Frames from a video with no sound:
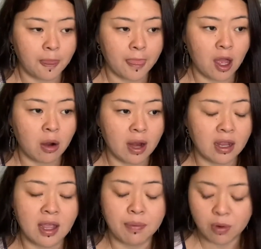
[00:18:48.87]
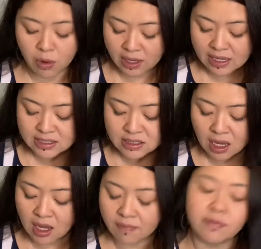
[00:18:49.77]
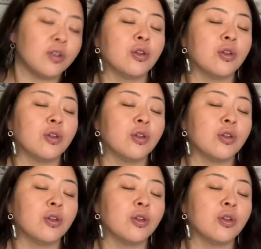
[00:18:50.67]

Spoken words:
All right, Capricorn, it is time for you